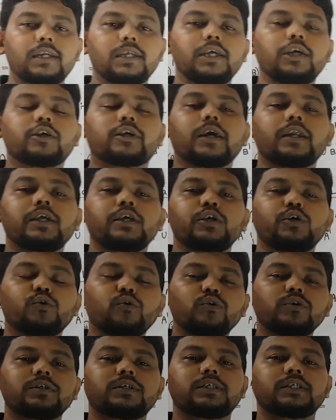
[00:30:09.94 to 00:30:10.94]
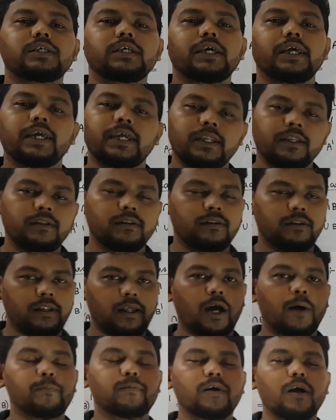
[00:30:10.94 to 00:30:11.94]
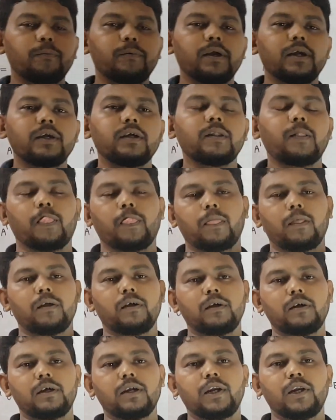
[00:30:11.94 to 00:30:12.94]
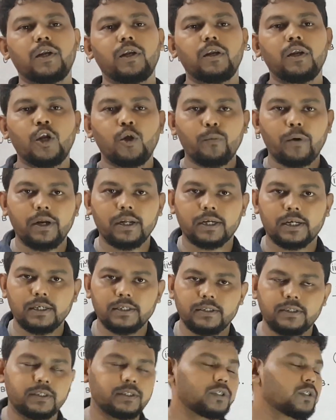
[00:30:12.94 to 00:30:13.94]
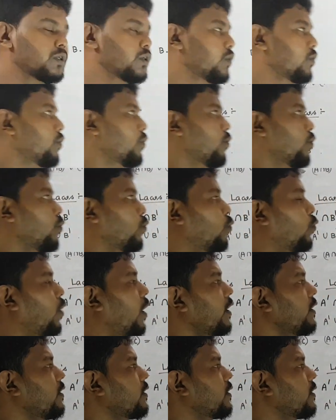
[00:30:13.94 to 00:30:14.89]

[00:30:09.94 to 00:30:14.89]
you can use in upcoming numericals. What